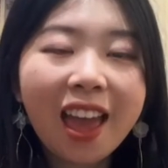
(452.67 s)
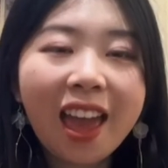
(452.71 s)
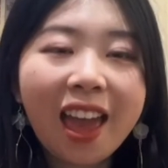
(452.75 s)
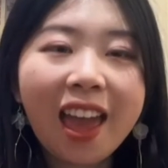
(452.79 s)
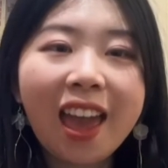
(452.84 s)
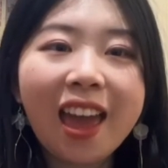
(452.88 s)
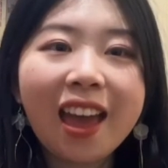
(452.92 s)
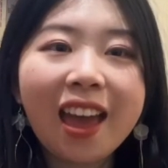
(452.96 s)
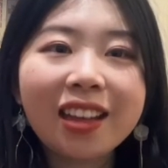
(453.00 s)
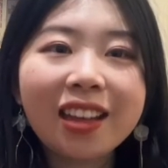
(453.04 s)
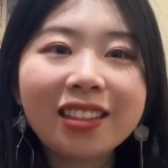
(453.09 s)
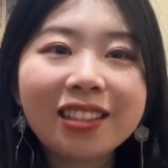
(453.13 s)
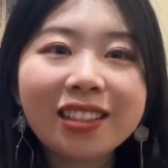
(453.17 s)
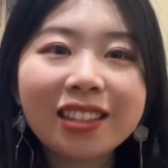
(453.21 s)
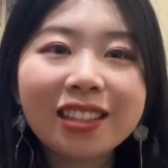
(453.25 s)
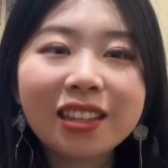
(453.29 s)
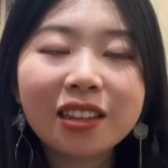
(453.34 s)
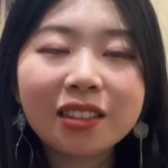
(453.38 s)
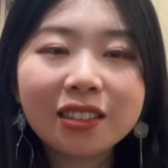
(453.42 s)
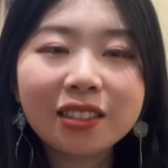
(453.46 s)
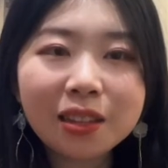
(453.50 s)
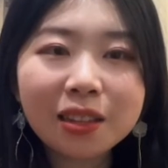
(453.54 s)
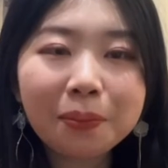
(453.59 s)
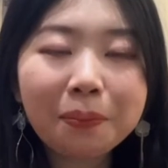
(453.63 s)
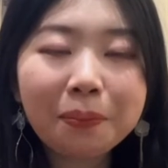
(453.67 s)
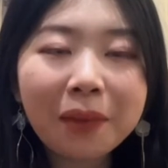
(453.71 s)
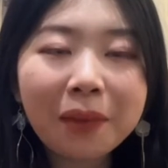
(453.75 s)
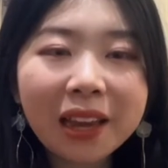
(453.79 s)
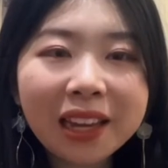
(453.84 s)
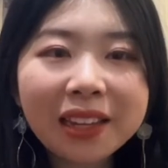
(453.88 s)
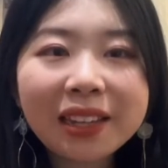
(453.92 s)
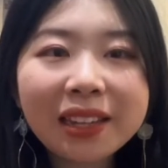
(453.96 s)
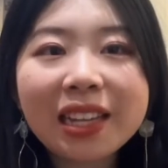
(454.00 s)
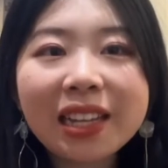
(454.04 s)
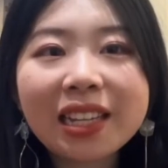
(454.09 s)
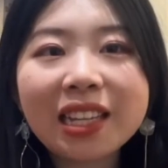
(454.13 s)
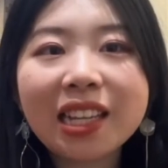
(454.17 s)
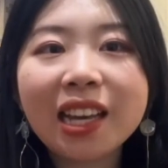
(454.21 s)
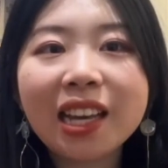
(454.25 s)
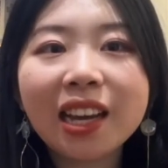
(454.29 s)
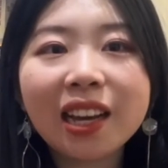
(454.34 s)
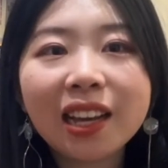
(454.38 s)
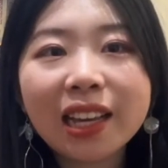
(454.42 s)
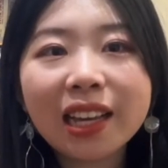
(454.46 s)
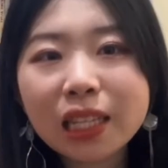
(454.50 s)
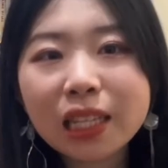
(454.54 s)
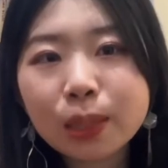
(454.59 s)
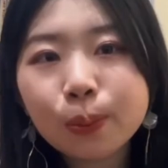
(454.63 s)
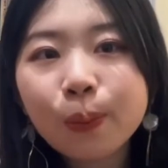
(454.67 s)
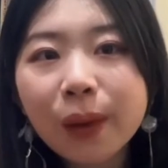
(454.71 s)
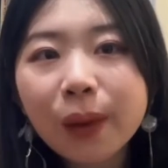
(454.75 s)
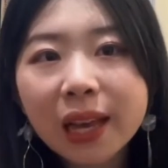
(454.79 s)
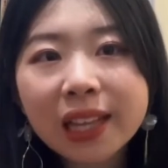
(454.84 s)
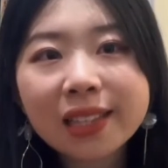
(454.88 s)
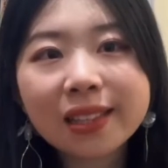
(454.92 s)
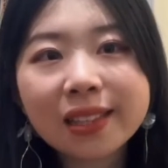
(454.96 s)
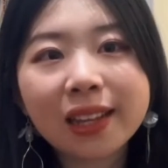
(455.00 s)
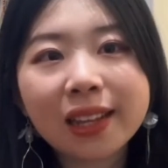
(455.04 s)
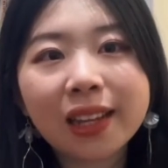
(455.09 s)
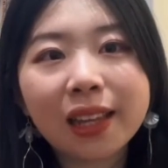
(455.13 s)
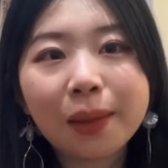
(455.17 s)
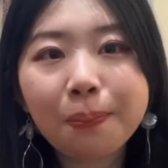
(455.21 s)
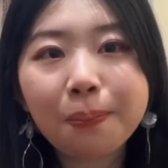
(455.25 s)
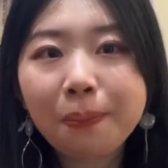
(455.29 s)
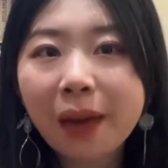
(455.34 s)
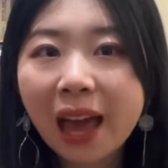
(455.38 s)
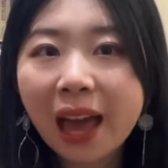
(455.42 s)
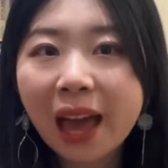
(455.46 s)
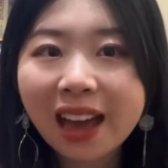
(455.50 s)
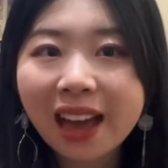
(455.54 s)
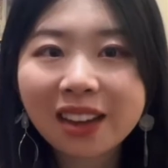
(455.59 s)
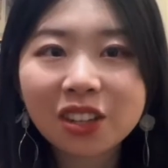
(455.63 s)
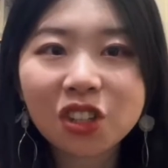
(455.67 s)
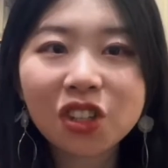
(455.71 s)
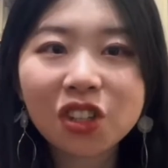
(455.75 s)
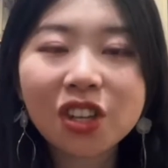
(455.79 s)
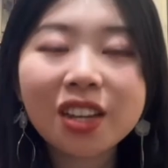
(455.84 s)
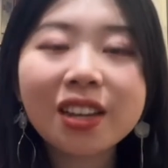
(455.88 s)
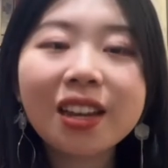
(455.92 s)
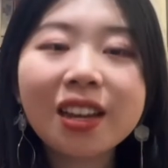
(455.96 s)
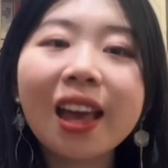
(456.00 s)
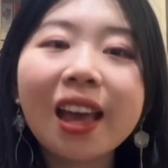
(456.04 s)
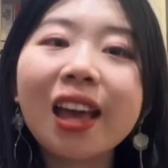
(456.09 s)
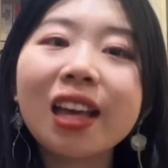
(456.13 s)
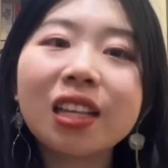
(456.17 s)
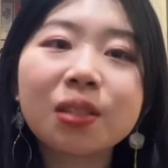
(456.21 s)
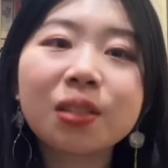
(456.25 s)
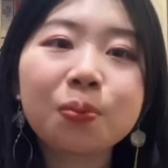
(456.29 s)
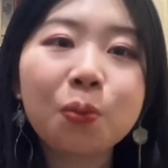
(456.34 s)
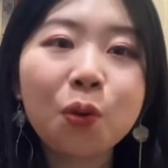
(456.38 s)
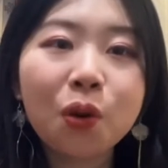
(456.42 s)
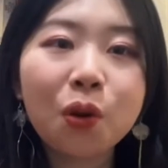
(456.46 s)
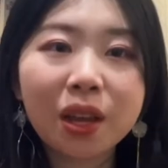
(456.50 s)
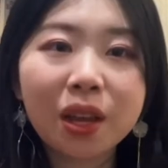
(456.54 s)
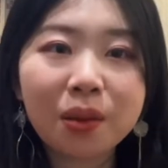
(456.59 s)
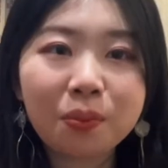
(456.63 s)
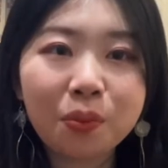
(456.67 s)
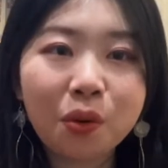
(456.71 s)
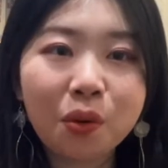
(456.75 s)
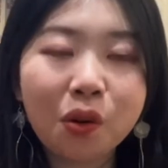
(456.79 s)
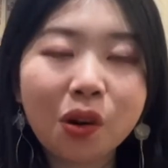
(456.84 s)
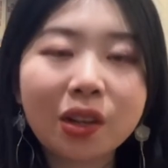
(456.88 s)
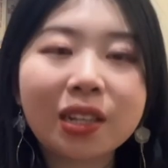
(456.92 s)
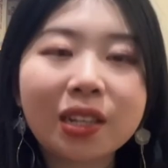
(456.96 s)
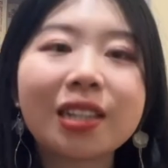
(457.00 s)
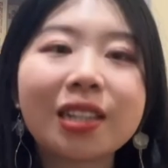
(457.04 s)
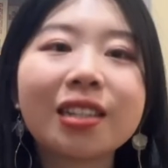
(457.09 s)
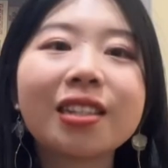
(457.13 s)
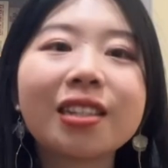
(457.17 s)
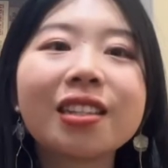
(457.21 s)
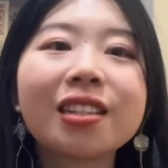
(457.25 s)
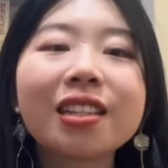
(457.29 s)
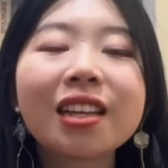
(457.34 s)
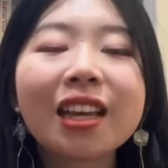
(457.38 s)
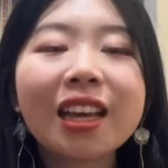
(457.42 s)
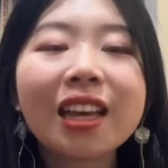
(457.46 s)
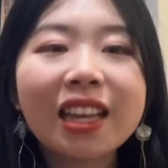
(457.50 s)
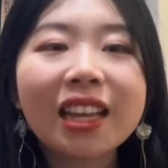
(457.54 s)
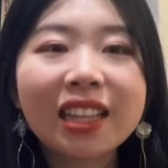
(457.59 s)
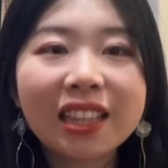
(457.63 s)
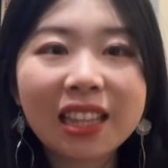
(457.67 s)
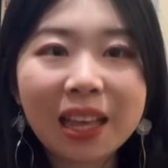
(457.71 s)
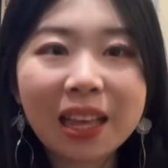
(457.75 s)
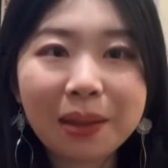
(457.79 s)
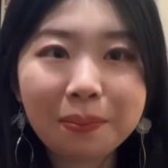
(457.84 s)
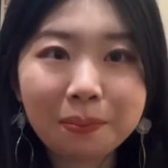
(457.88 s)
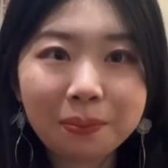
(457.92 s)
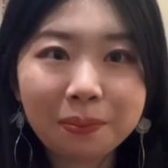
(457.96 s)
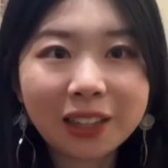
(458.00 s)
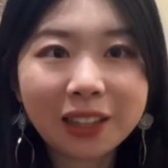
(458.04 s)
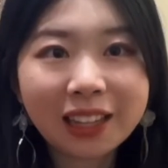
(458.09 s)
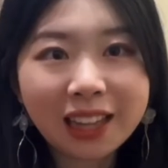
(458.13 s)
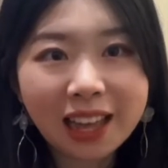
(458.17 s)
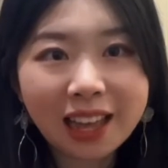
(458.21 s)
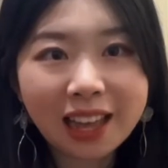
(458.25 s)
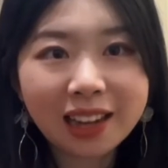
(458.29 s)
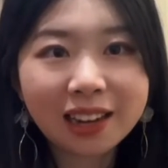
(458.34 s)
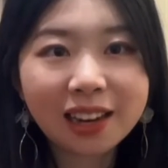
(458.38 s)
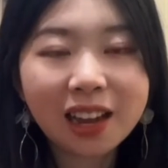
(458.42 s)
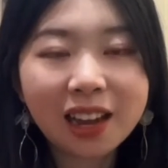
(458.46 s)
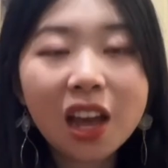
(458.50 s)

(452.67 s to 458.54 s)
And the main idea is basically passion is more important than plan.